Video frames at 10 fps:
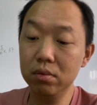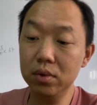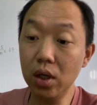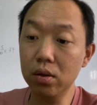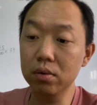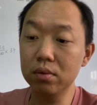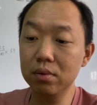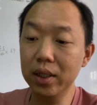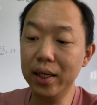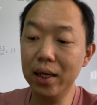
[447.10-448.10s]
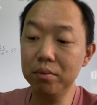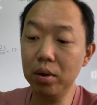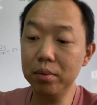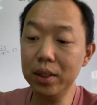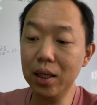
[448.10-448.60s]
so it can
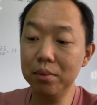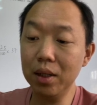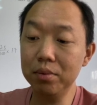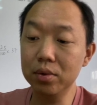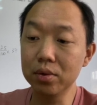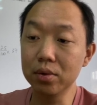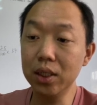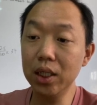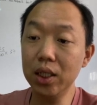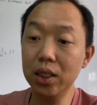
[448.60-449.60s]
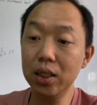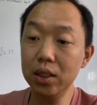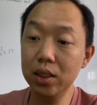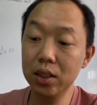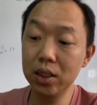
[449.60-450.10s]
probably come up to here
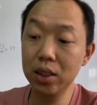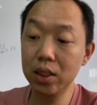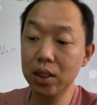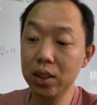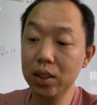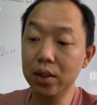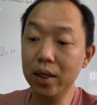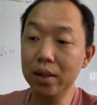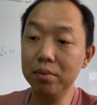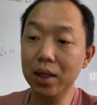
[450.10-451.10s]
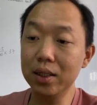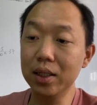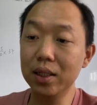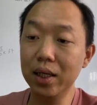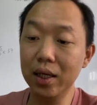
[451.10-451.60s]
right but
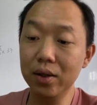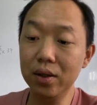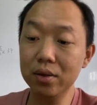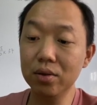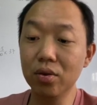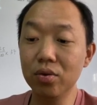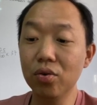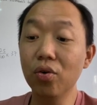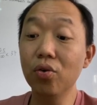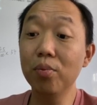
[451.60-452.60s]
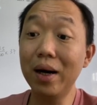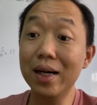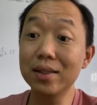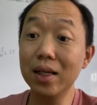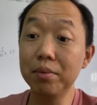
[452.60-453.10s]
it cannot go
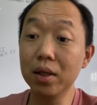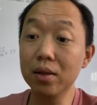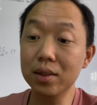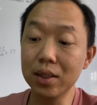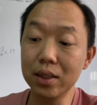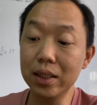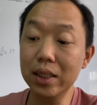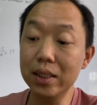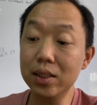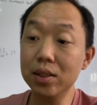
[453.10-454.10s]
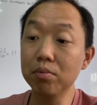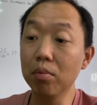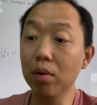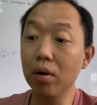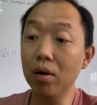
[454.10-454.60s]
past that because it needs
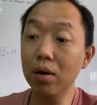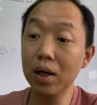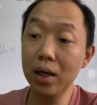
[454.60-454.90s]
more